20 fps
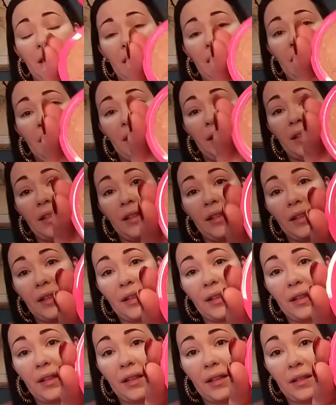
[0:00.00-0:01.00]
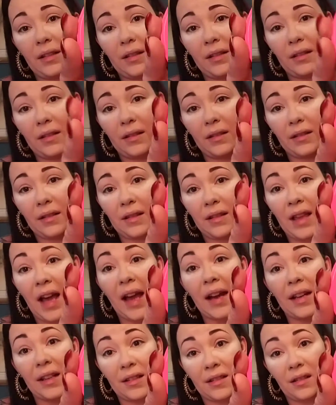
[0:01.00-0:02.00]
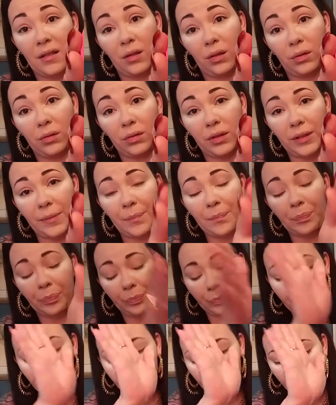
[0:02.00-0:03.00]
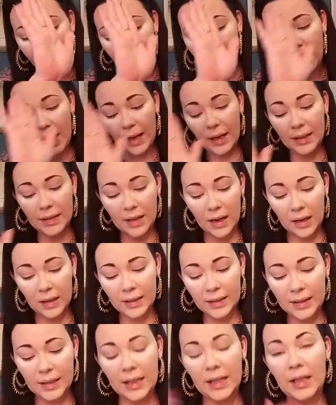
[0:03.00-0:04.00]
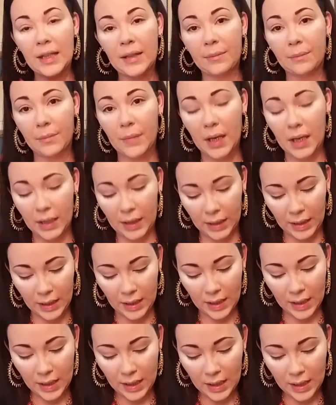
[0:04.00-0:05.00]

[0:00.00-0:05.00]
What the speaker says: And that is gold. That is honestly my